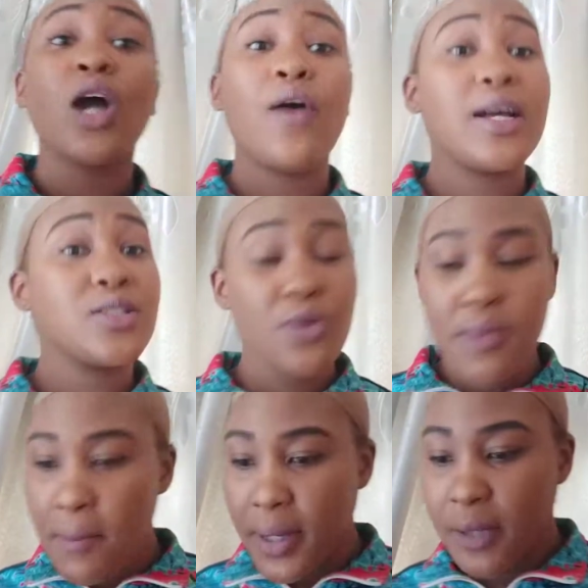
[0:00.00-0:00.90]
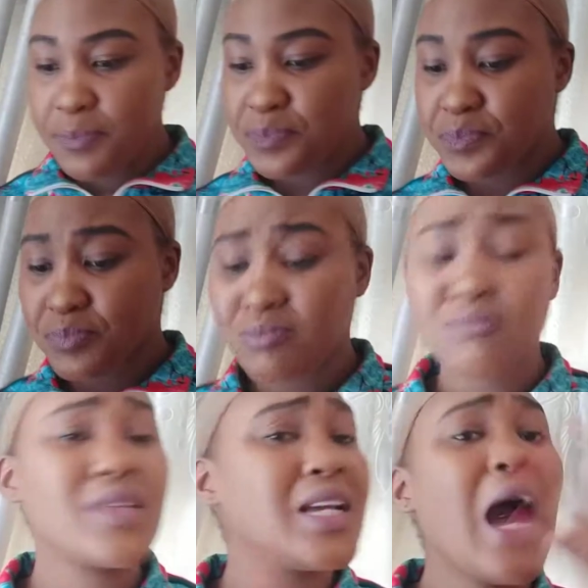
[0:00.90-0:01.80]
All right, so remember,
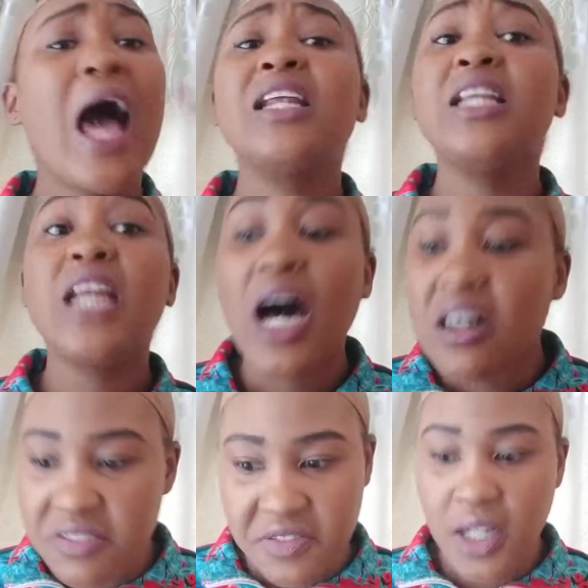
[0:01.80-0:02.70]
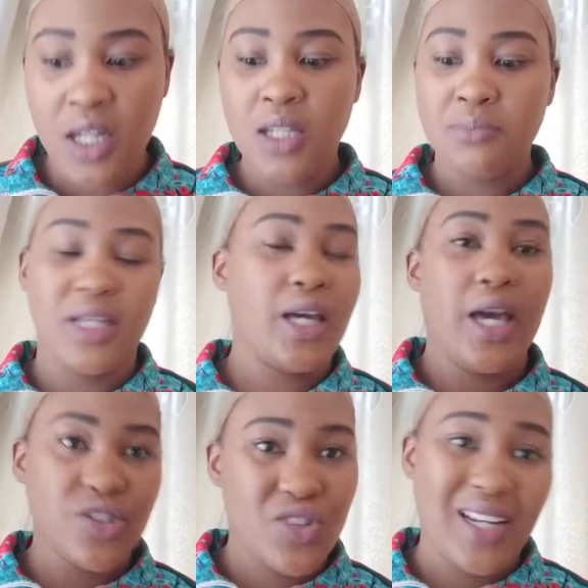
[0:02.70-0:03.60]
I love being
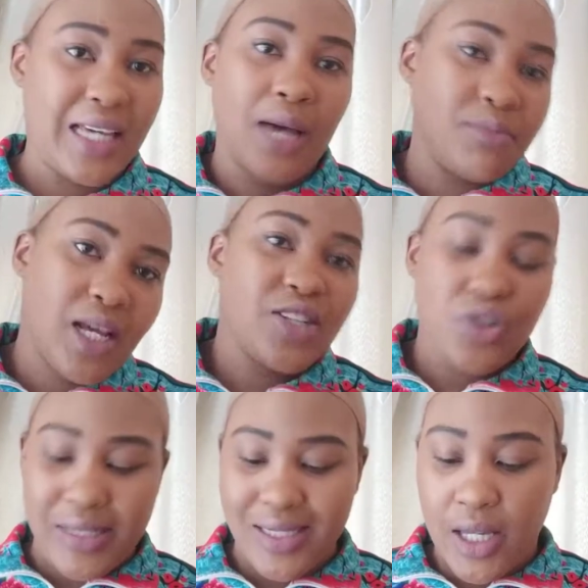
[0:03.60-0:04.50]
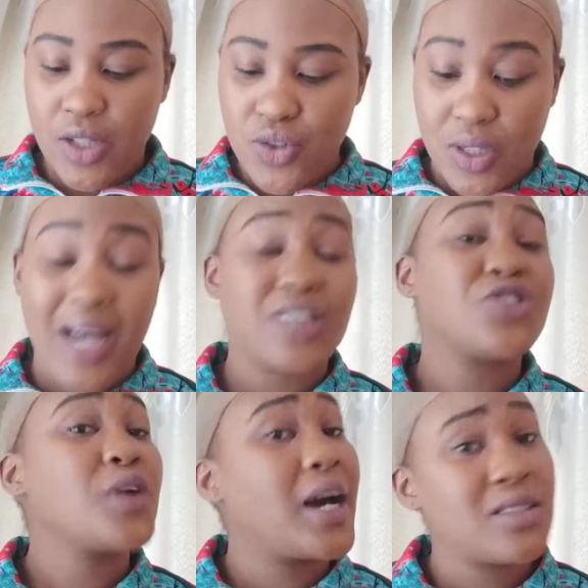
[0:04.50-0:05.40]
extra. Like, I'm naturally extra. I
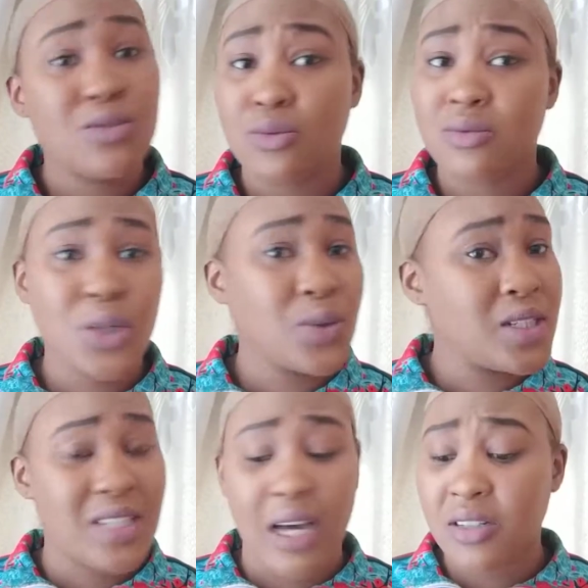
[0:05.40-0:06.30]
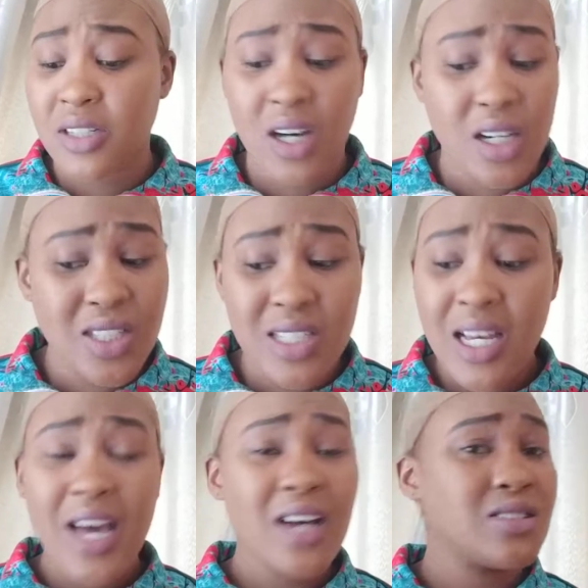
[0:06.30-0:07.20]
try to tone it down a notch
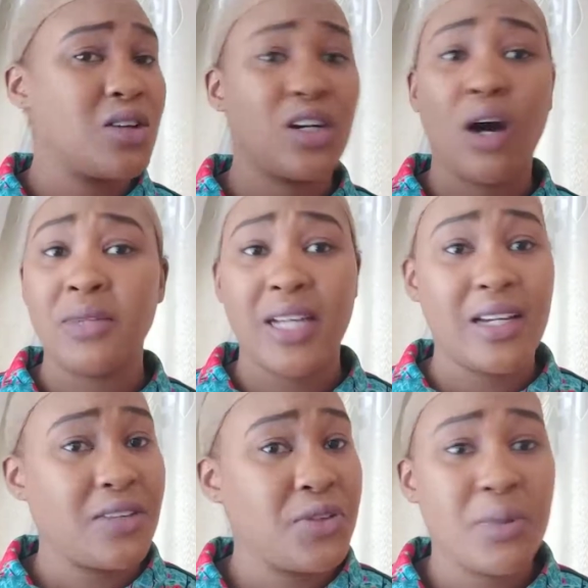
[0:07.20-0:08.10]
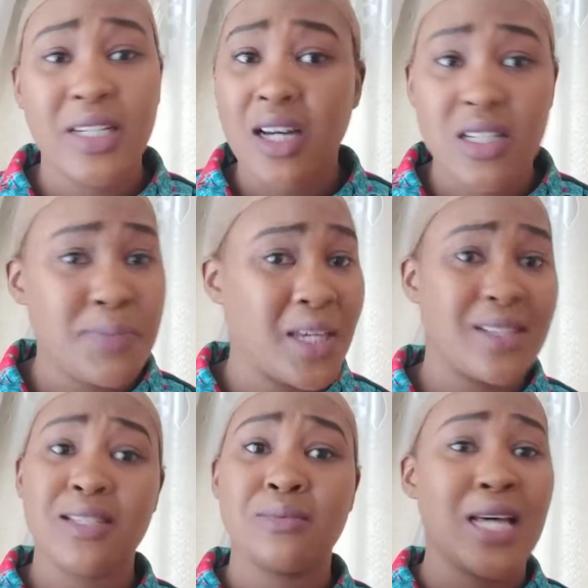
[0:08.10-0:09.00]
to accommodate everybody else,
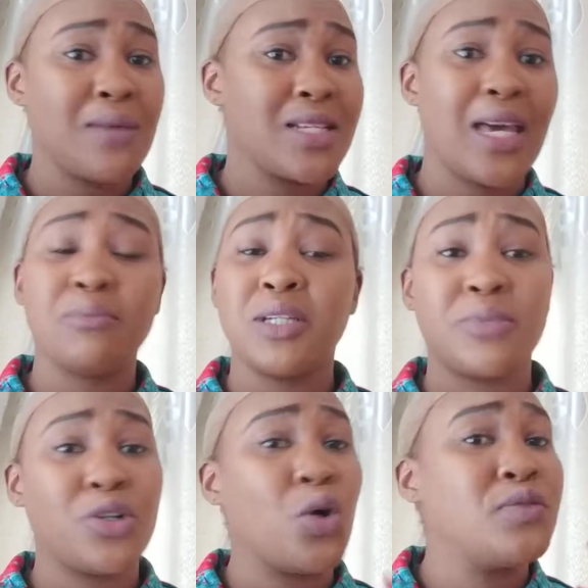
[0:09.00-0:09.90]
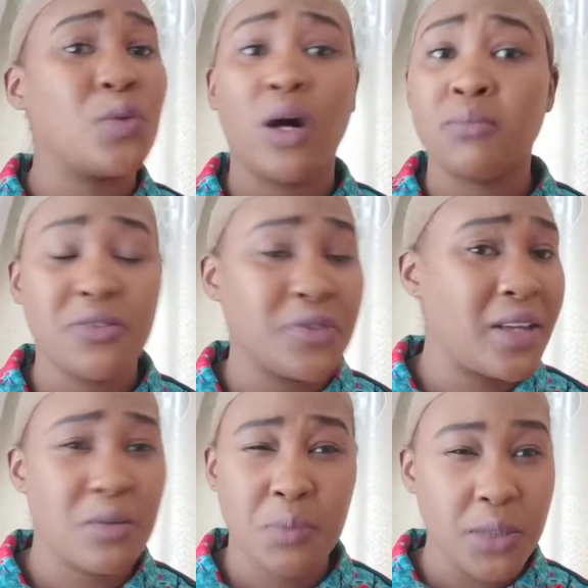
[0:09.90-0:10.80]
because sometimes it can be a bit overwhelming for
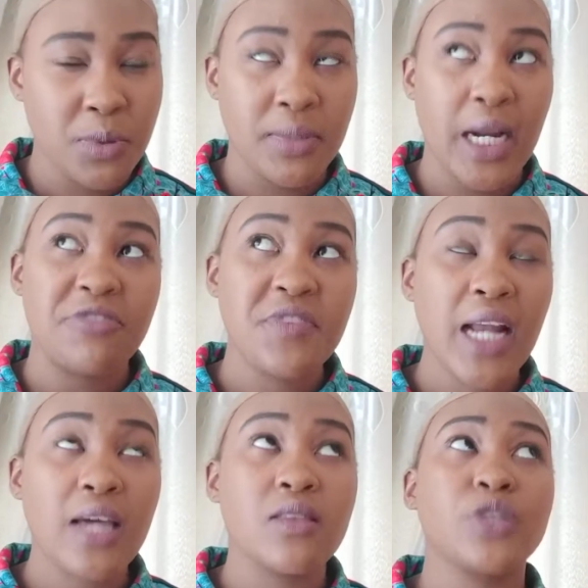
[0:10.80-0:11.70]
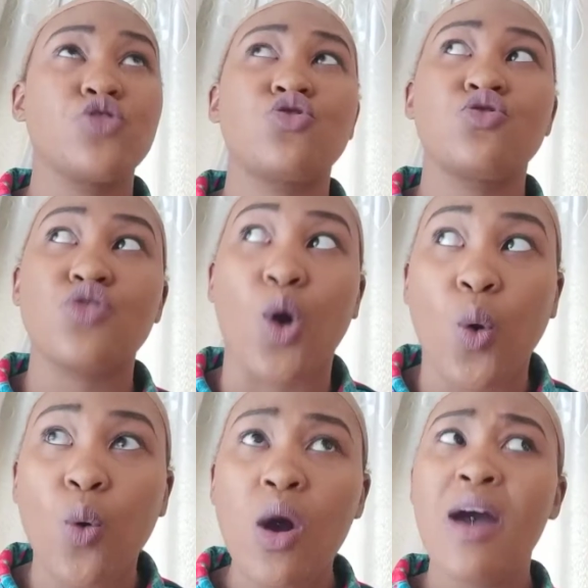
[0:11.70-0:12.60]
other people, but I feel like that's
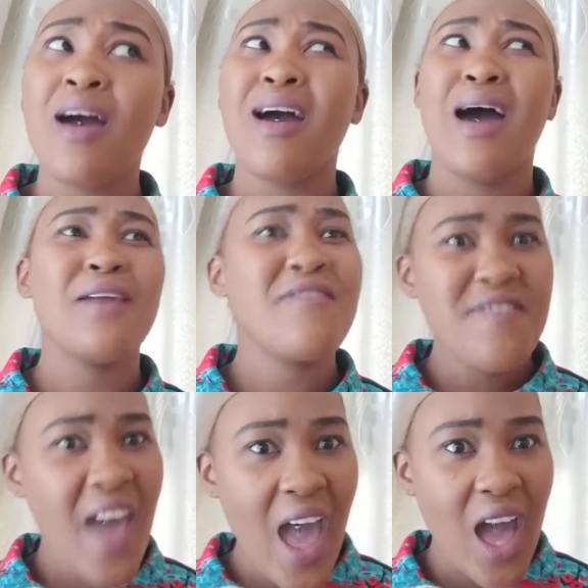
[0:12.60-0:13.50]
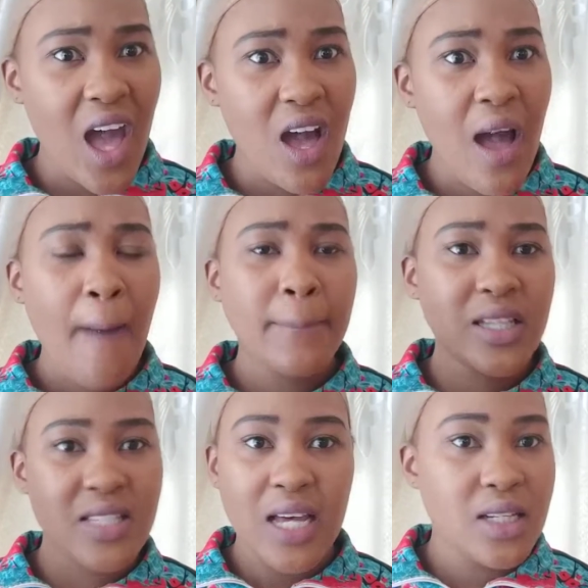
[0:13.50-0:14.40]
so unfair,
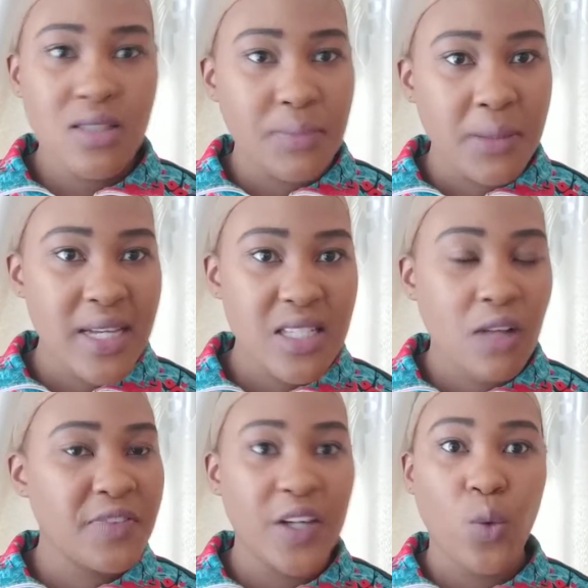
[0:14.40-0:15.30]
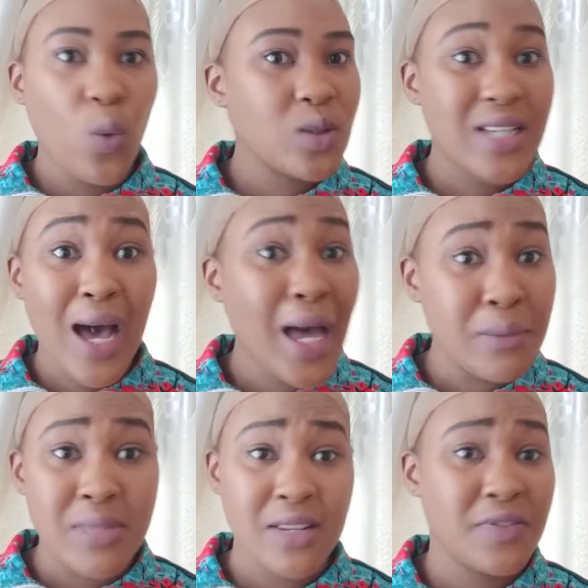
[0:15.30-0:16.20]
because I need to be myself at all
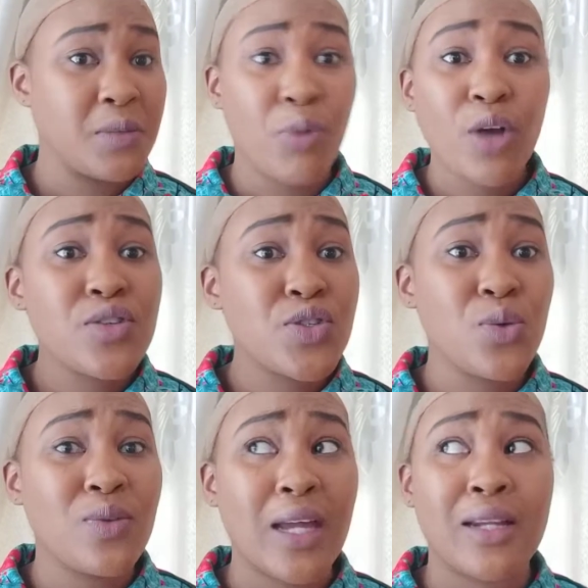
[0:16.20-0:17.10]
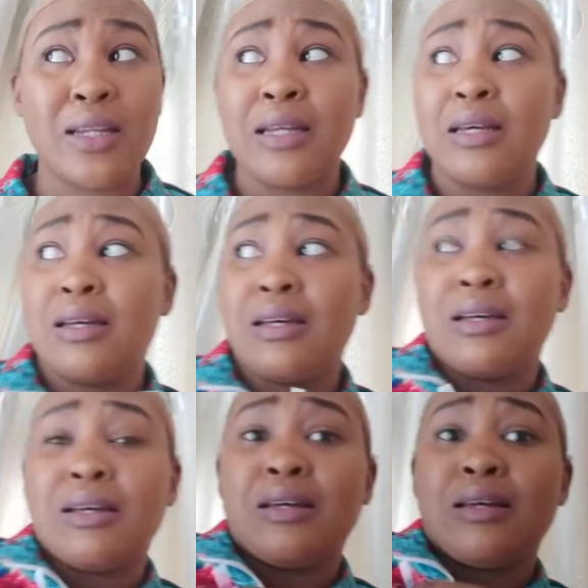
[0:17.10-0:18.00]
times, and if it bothers you, then
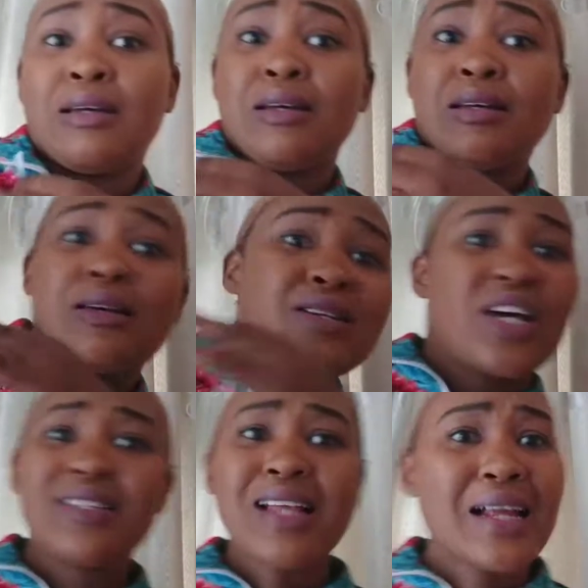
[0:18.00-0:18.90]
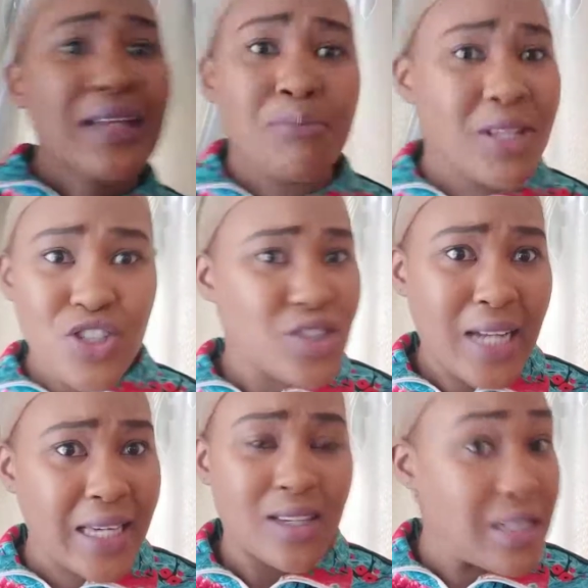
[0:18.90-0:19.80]
should I stuck on beach?
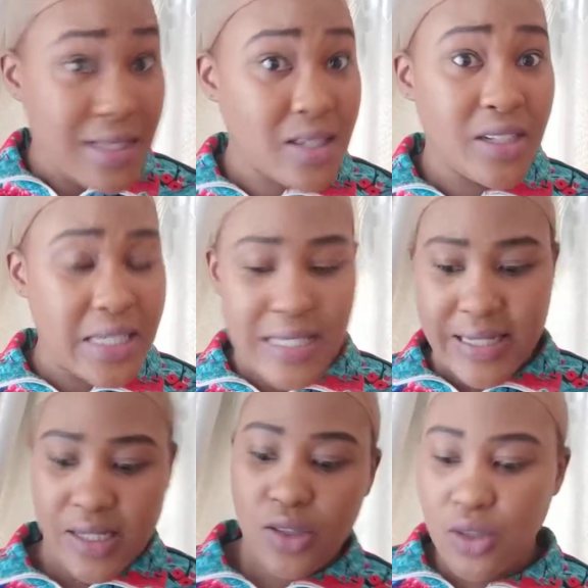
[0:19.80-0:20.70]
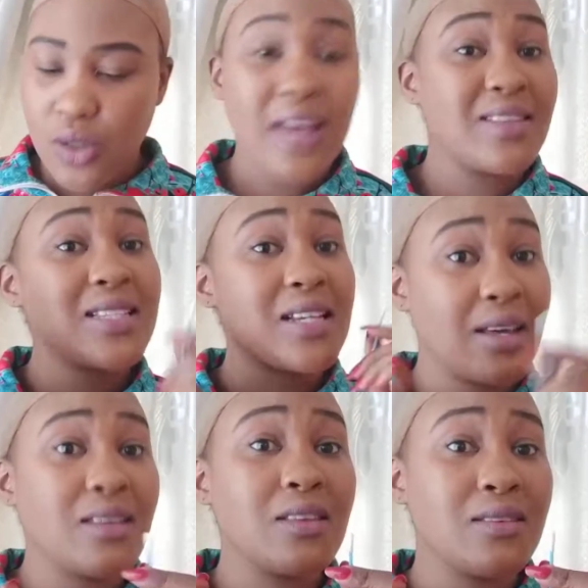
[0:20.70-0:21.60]
Like, seriously, and that's
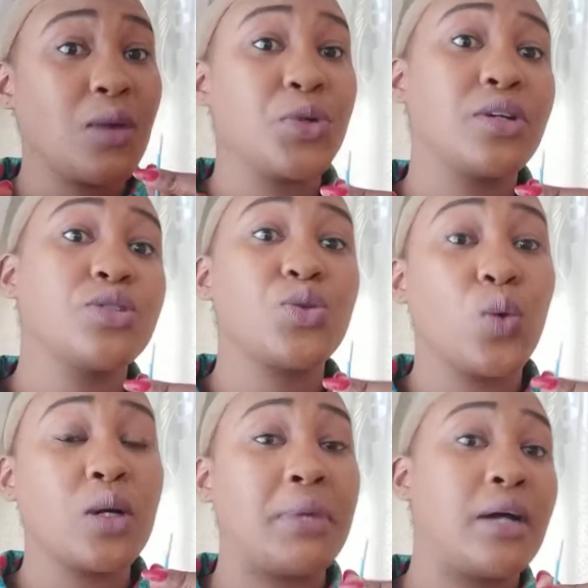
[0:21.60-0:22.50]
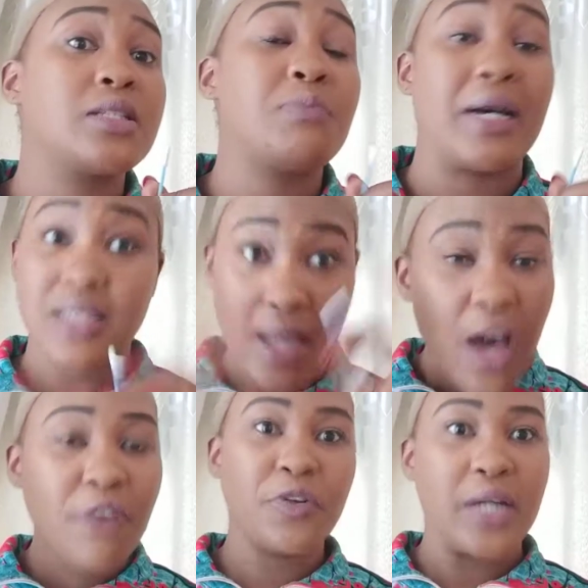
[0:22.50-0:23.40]
another thing that we're going to talk about. But
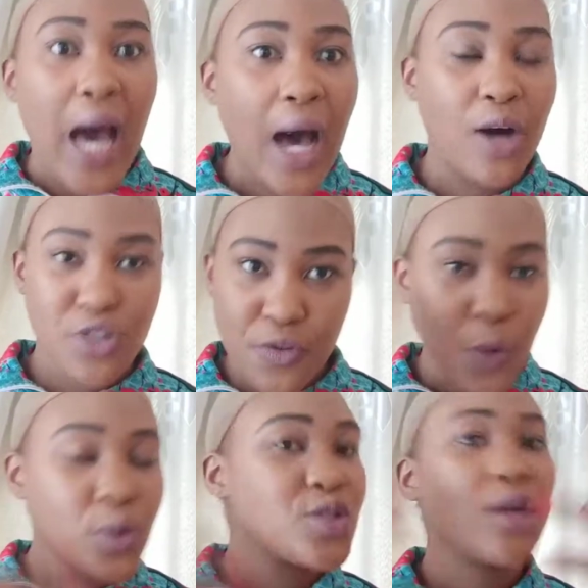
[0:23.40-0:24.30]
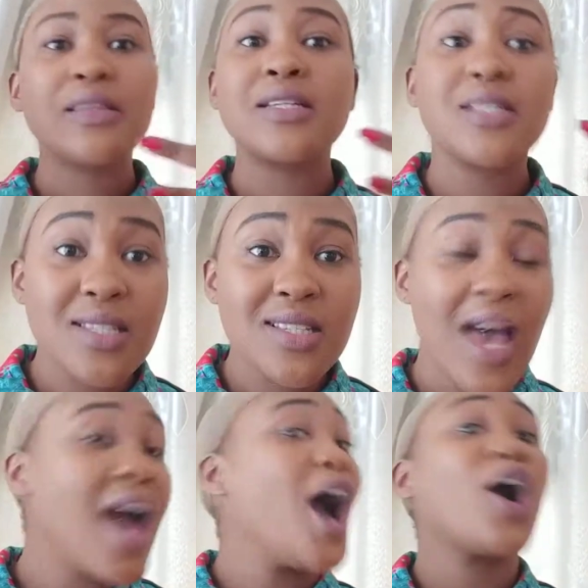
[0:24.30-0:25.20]
for now, just focus on this.
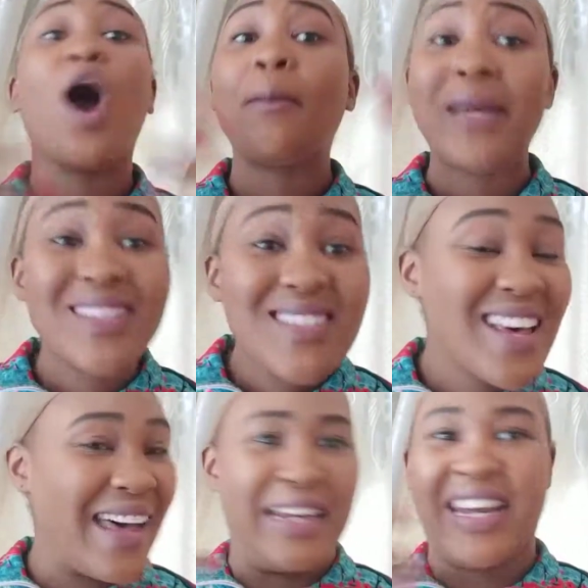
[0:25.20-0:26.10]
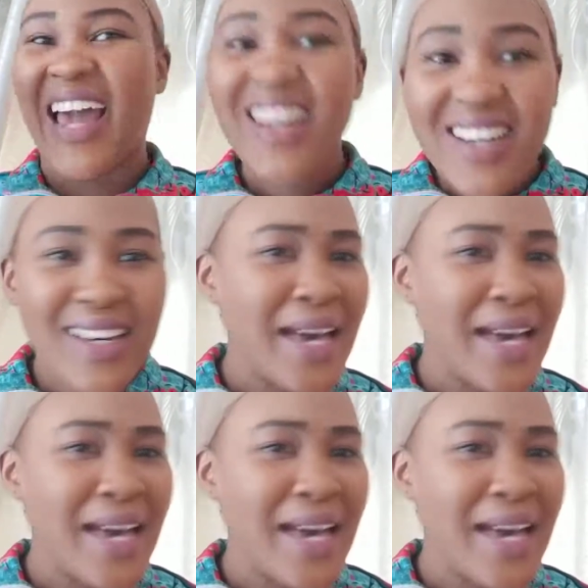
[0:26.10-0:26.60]
Comment, like,